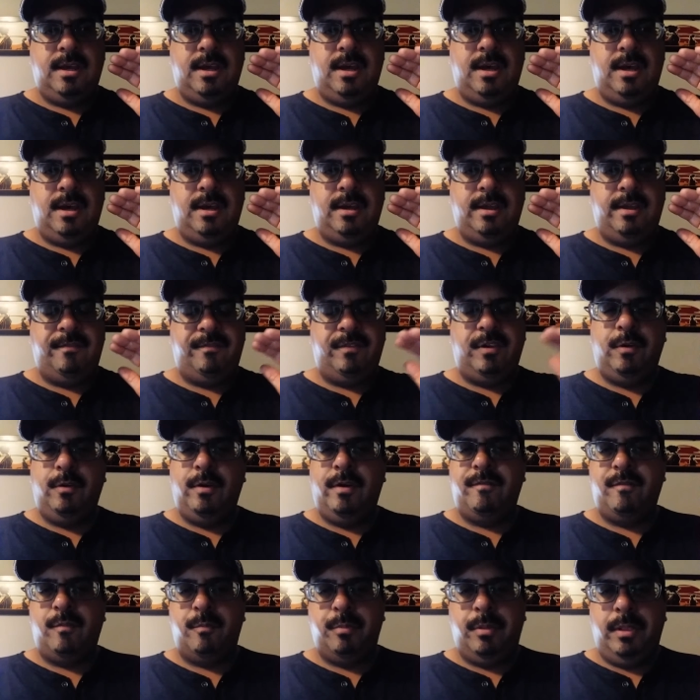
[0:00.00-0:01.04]
if you
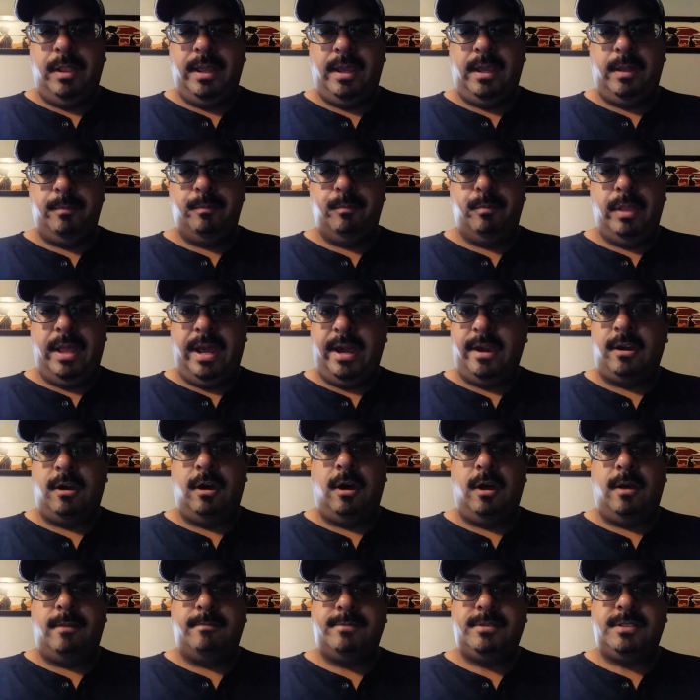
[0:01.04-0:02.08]
ever played Black
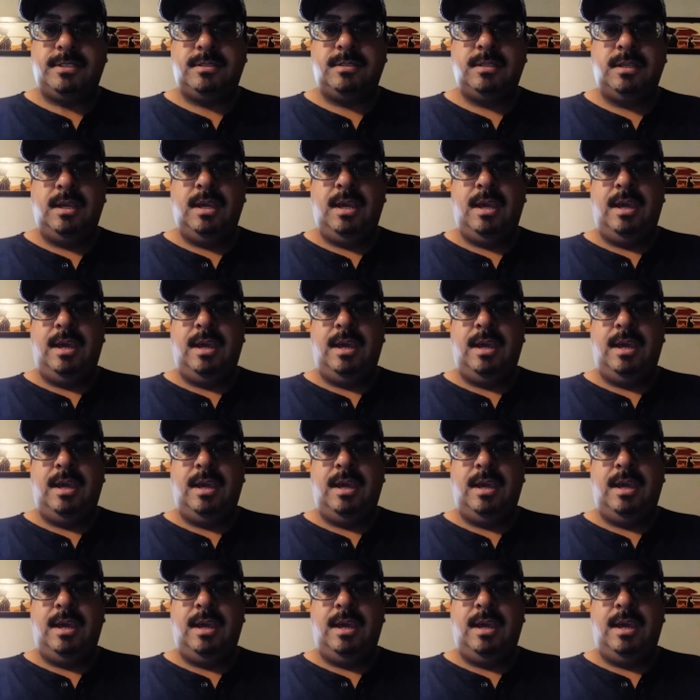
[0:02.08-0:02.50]
Ops.